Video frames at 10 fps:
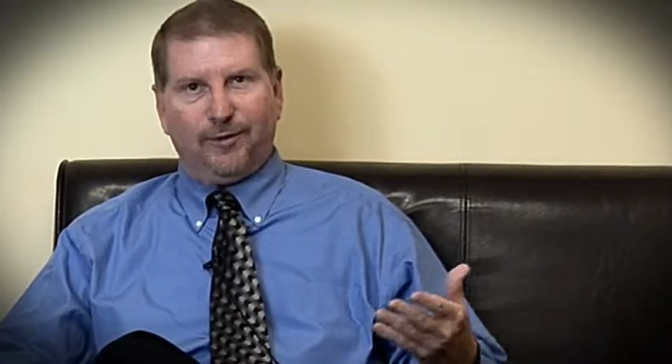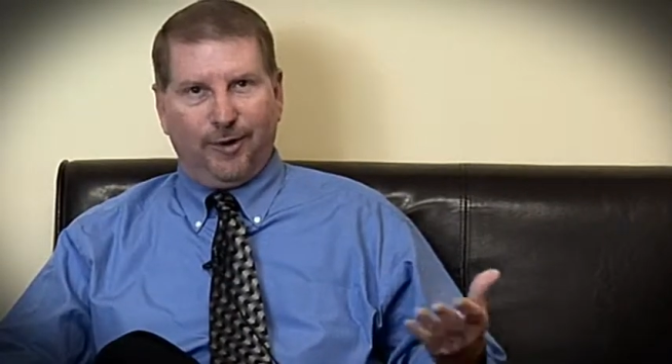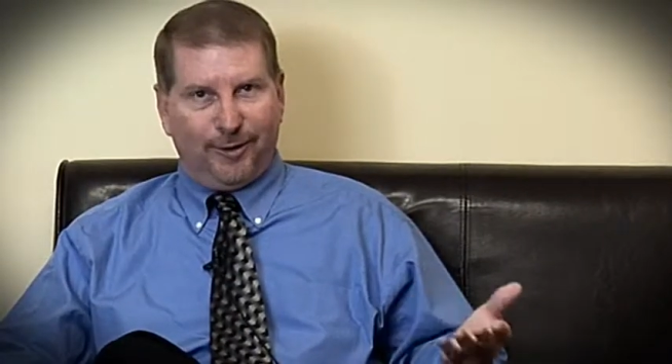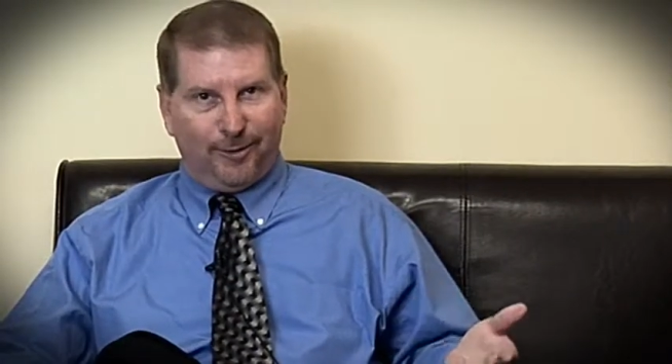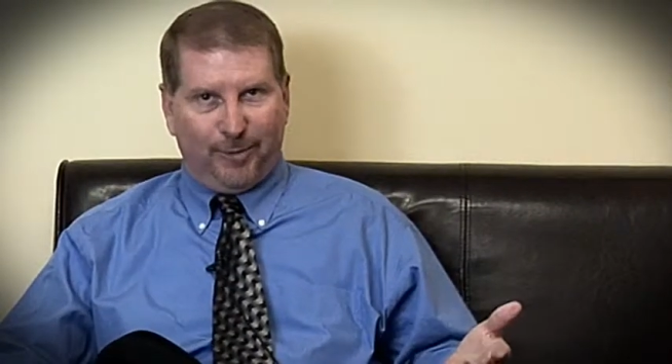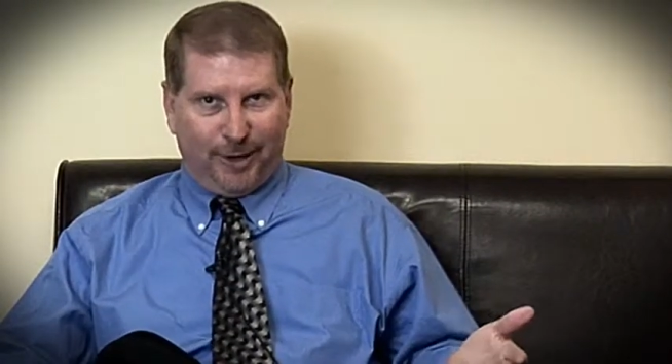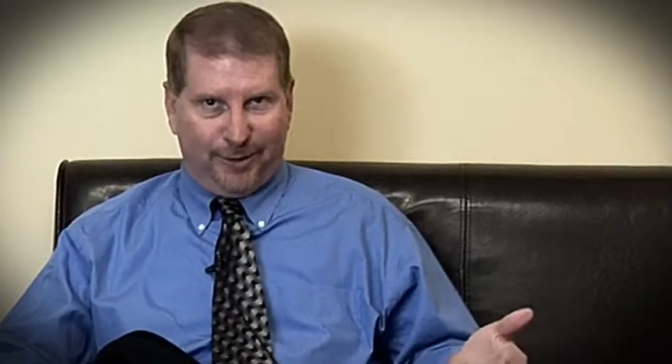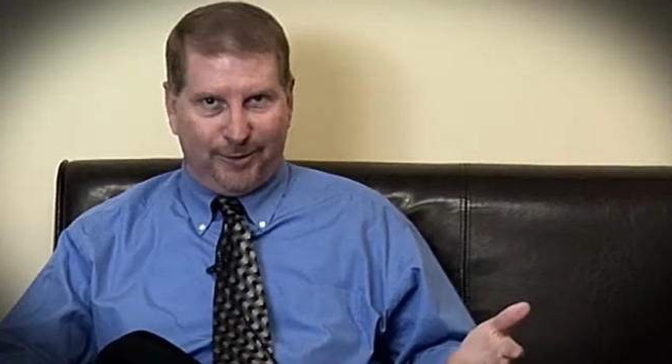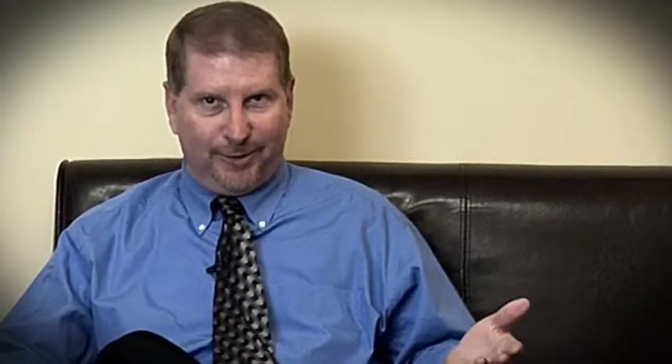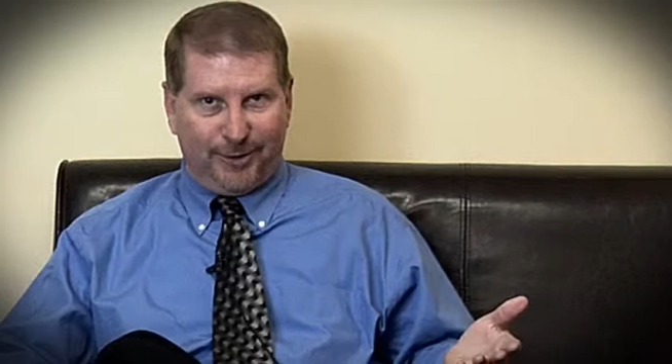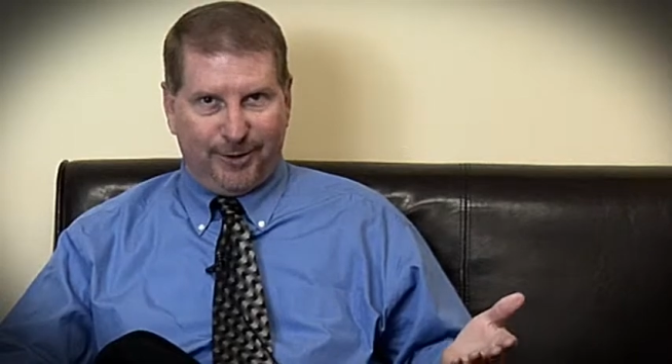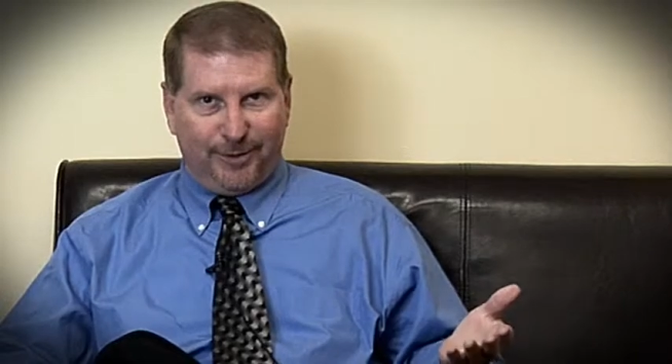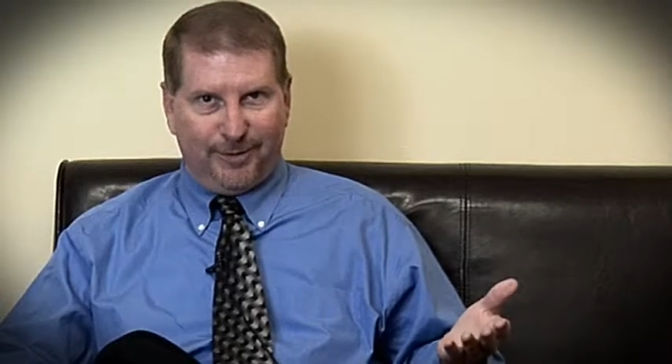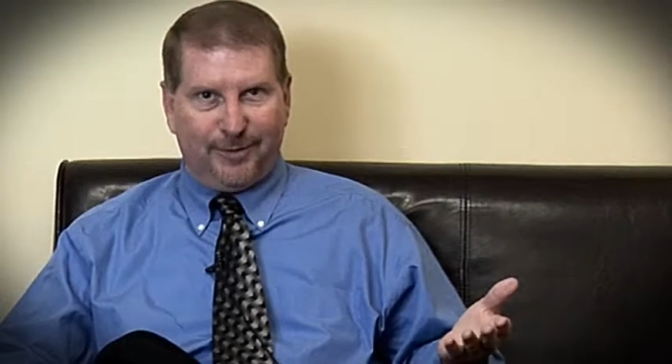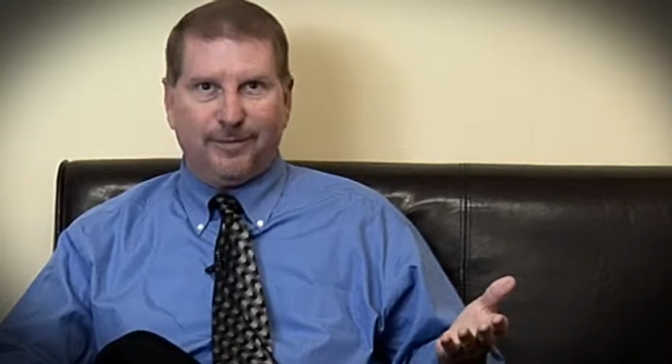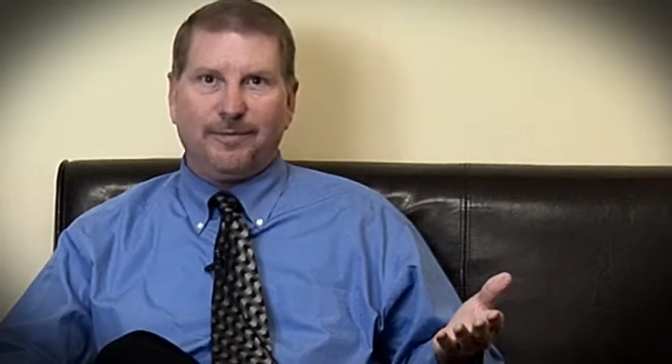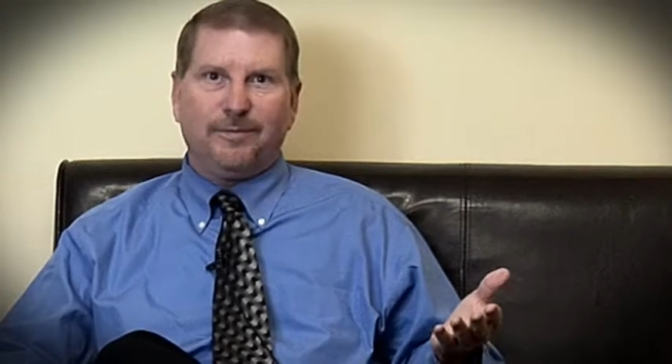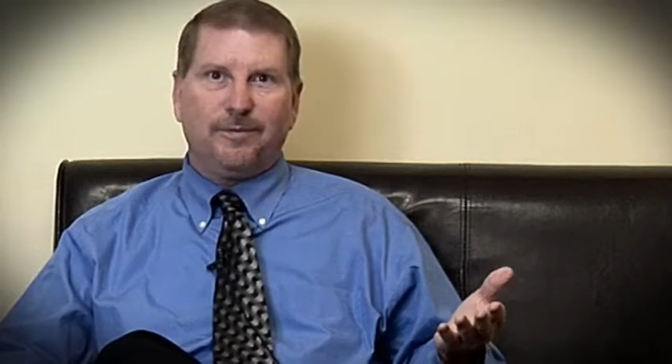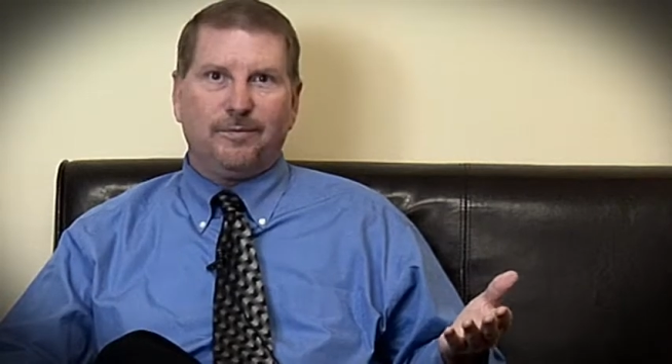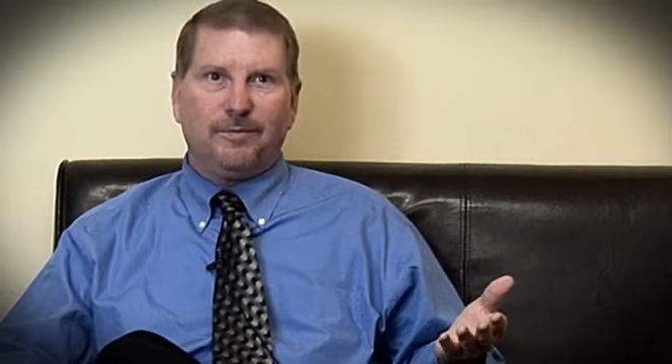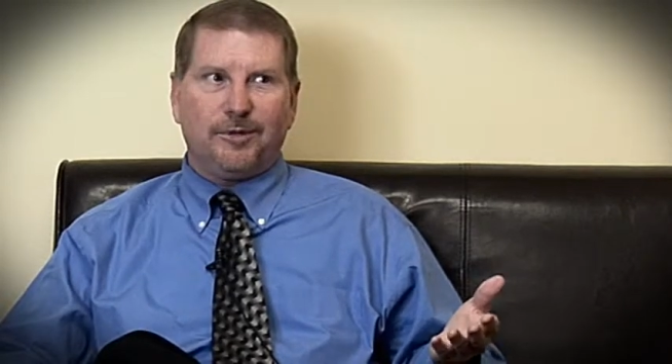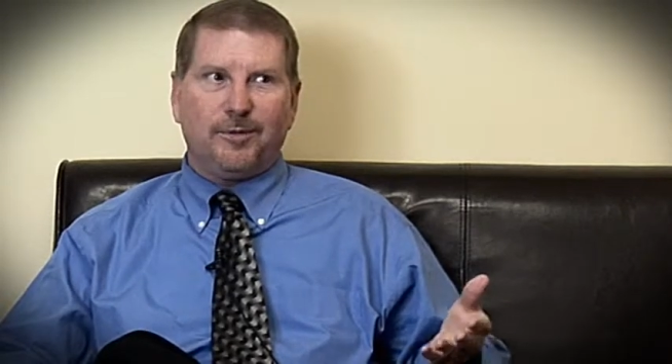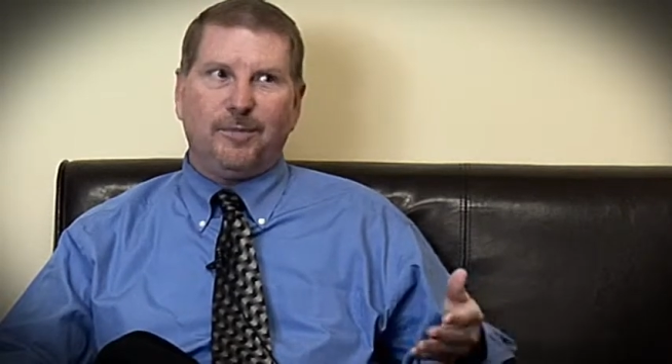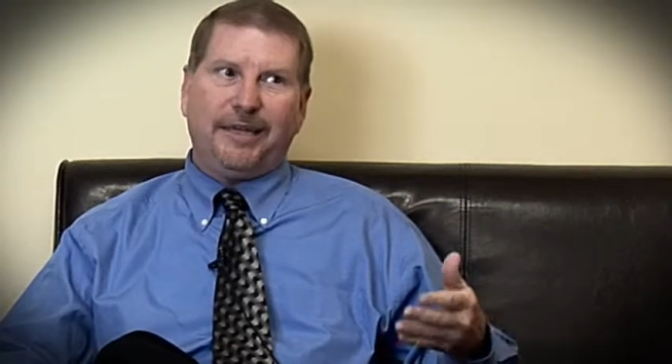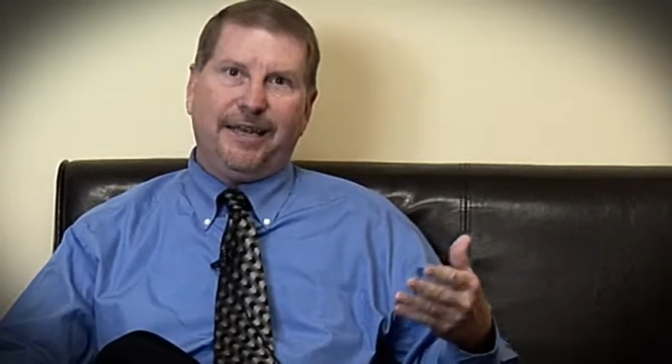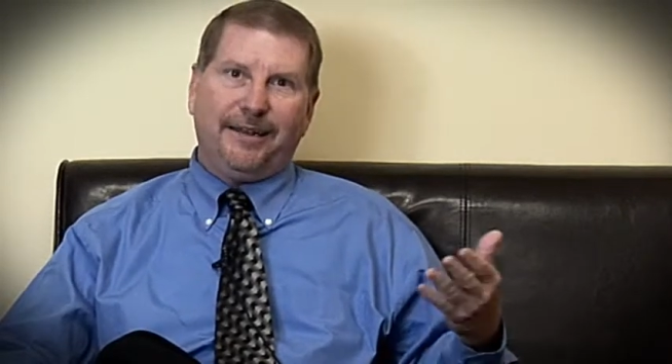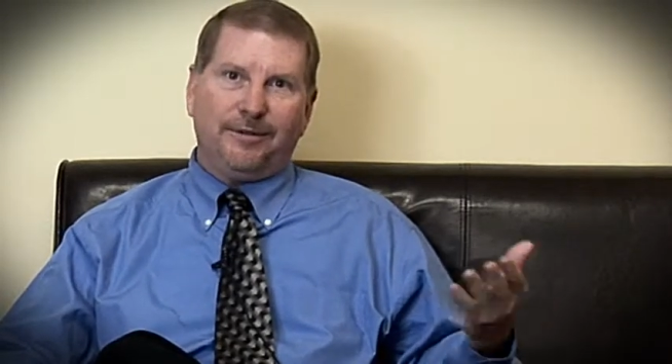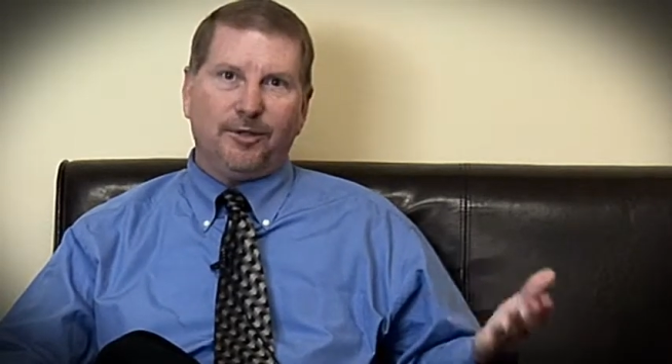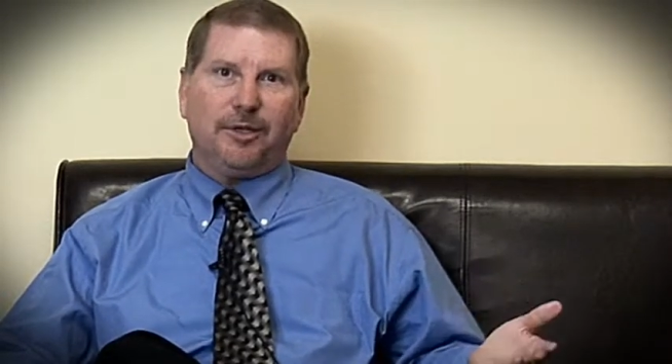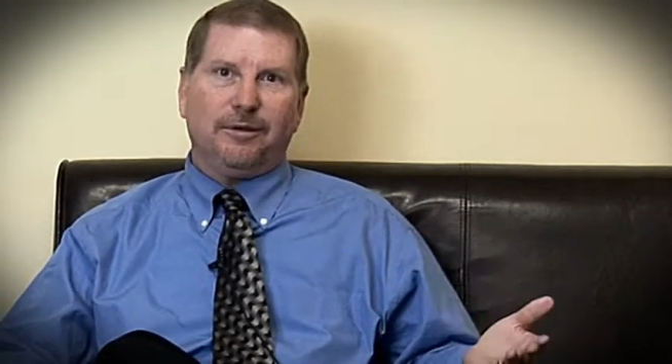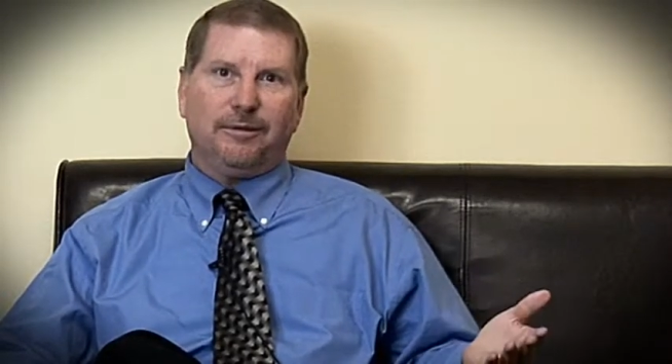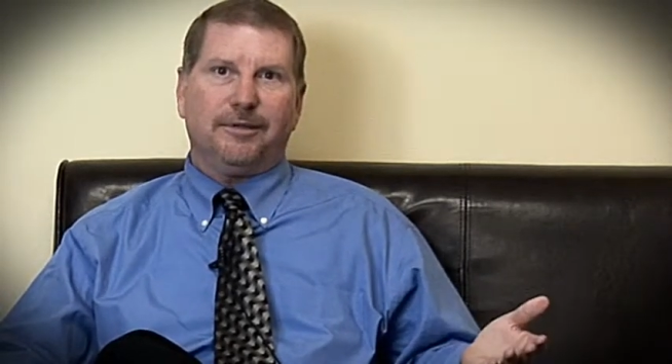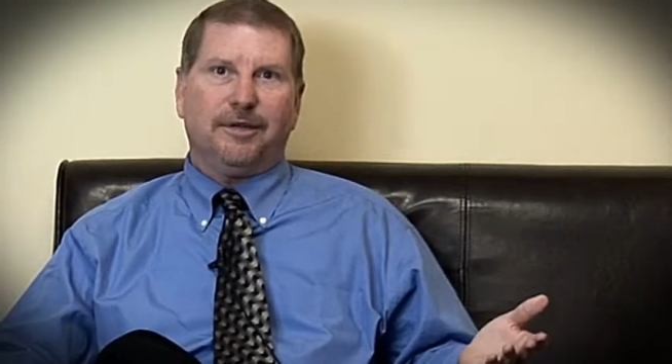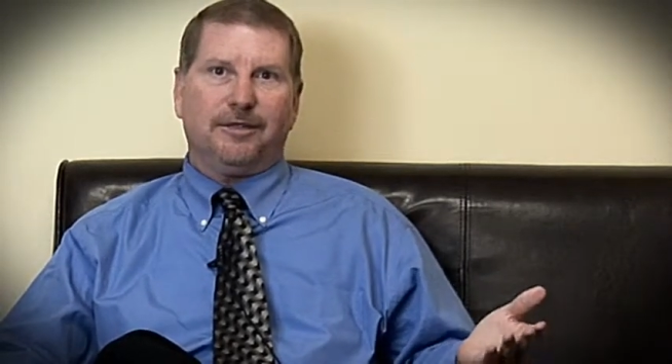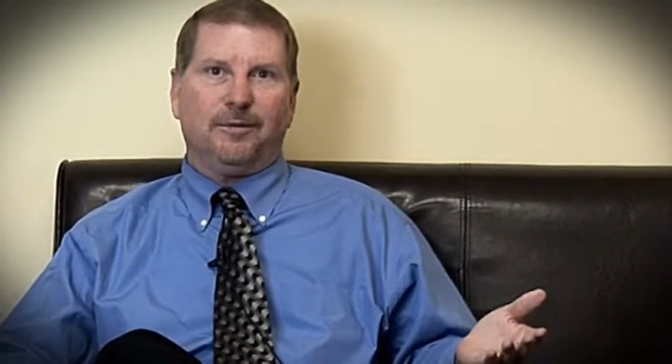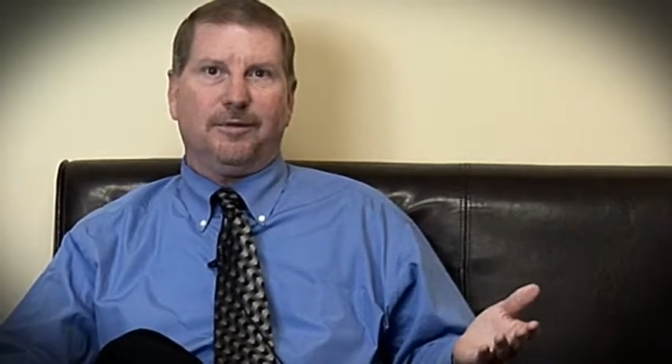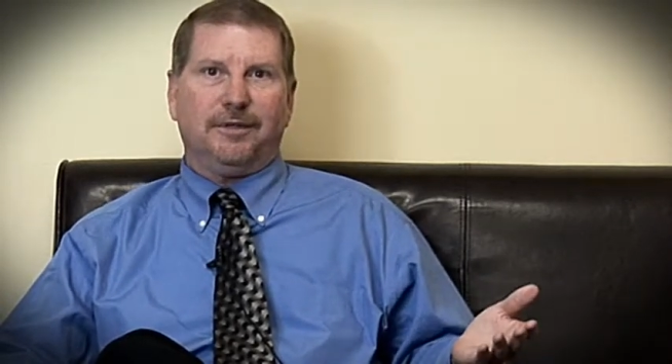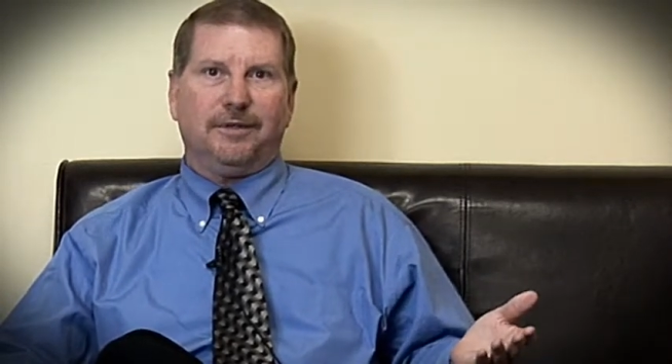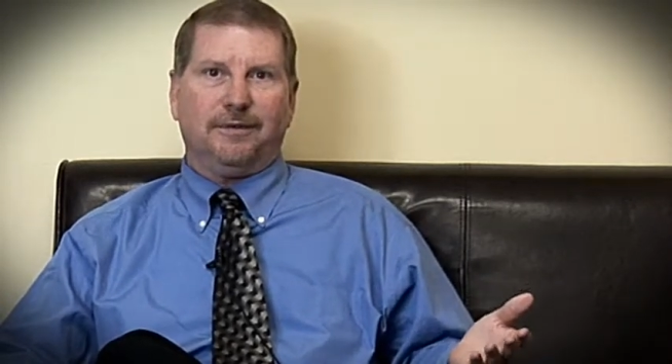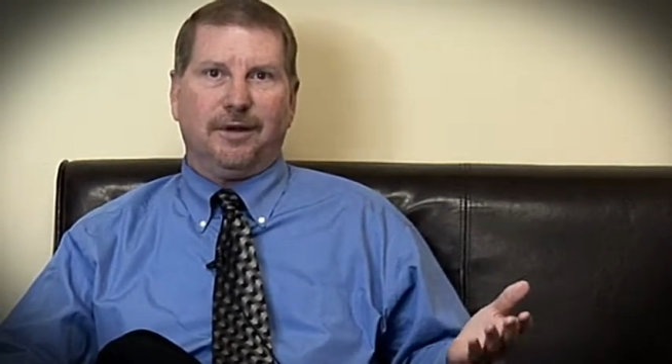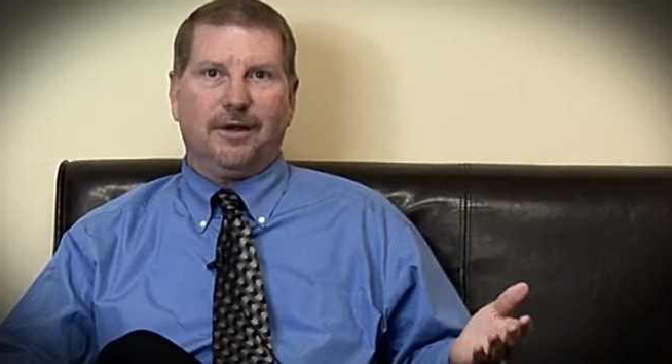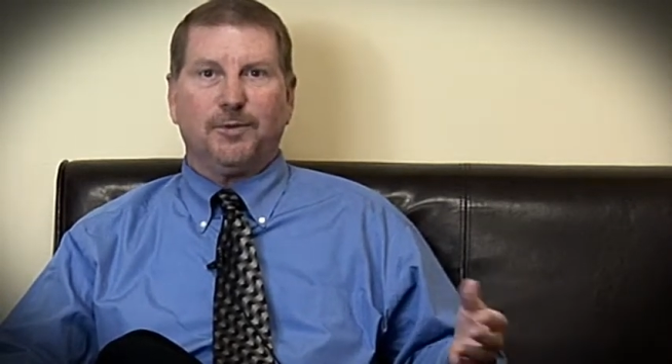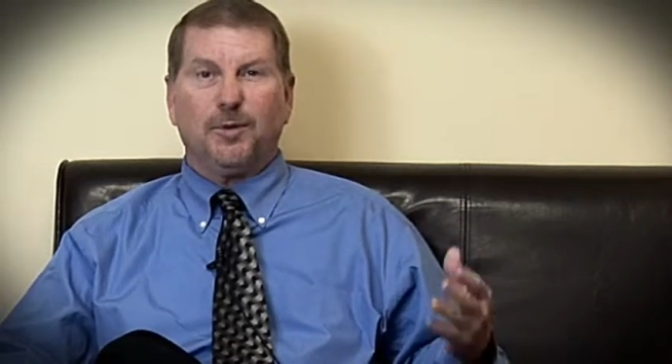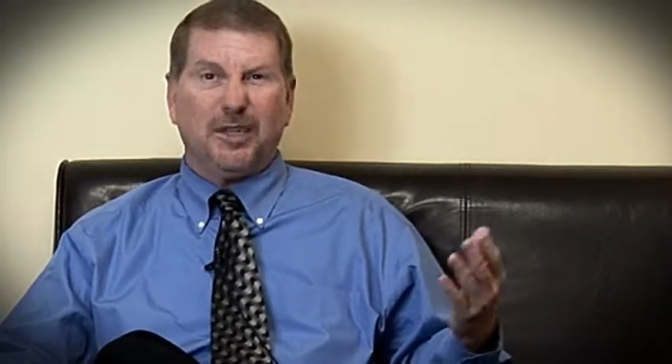felt compelled to begin to share the testimony of the gospel.